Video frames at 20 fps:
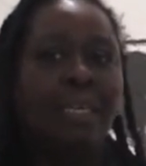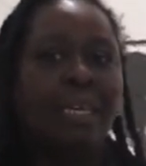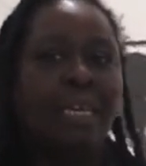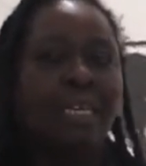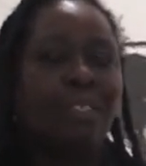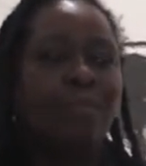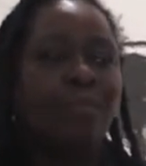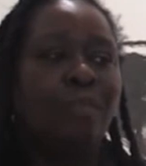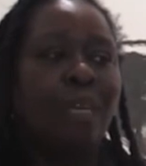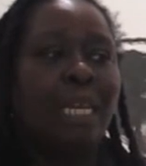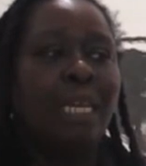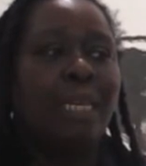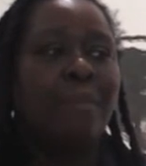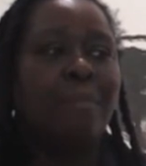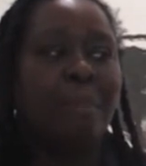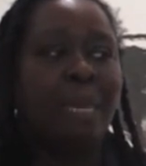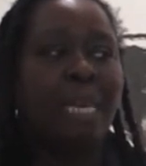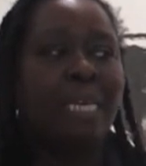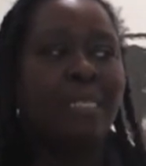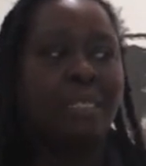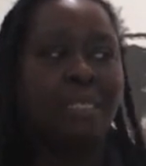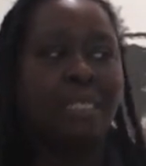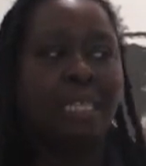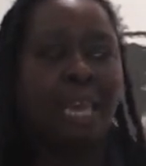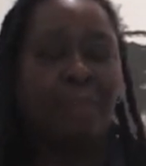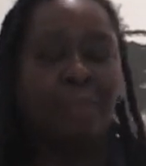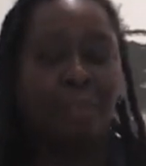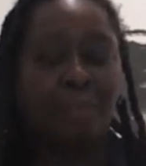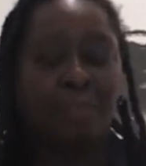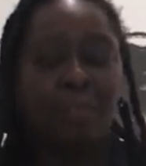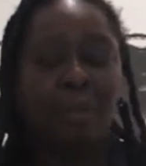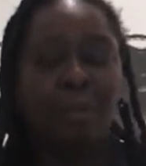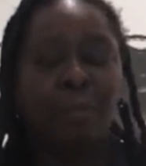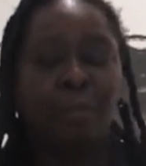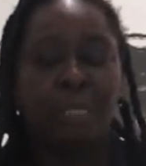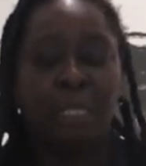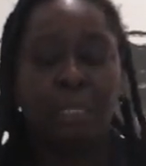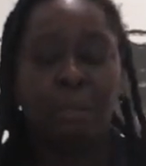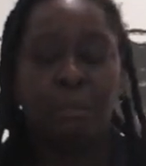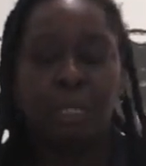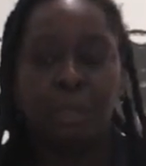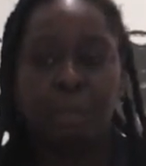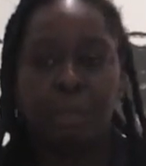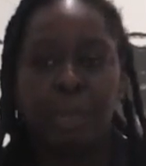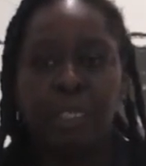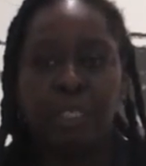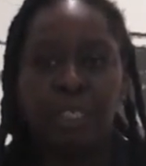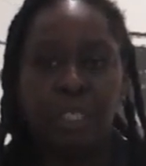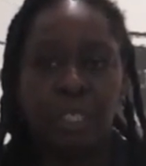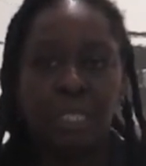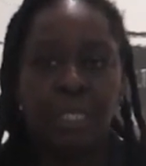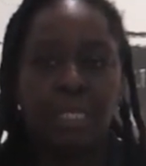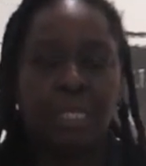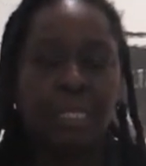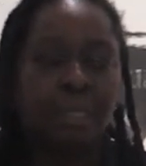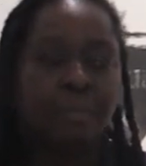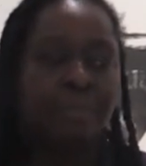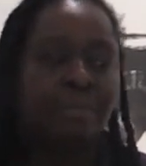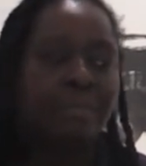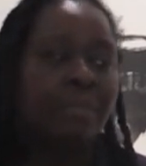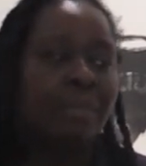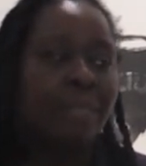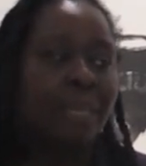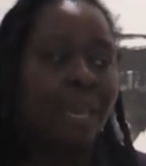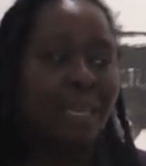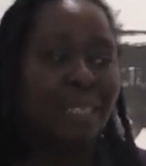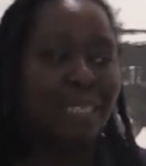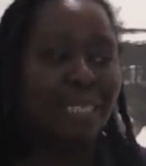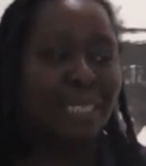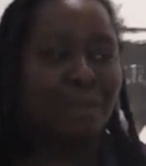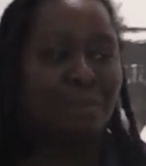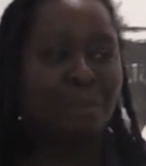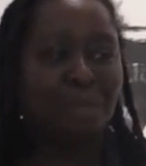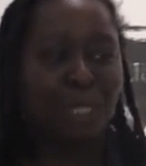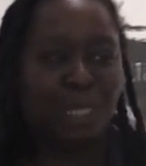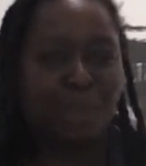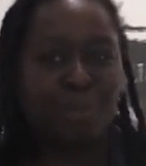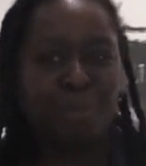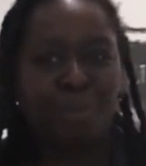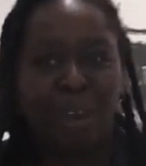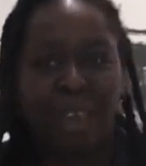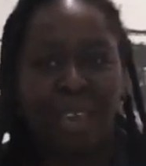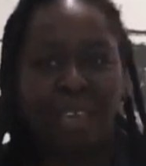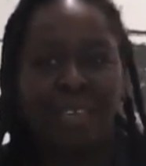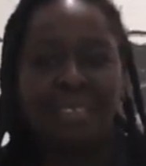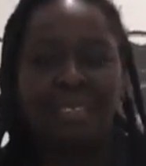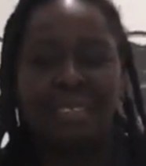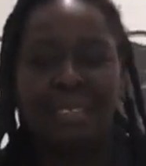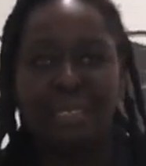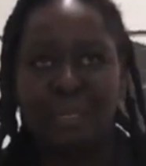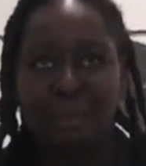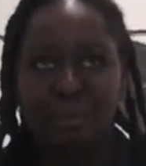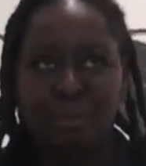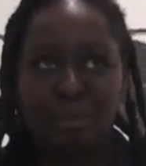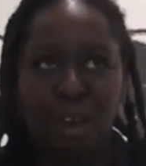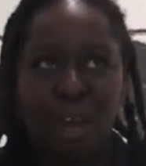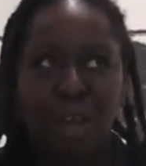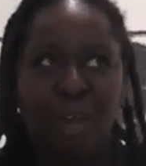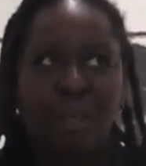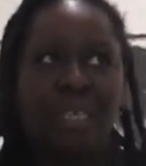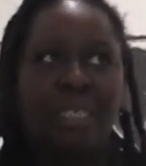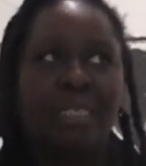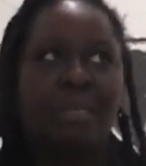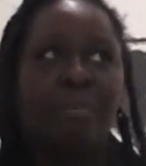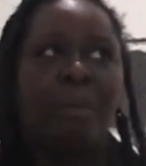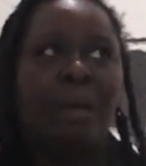It's really me just having fun with some sponges and some sprays and some rollers.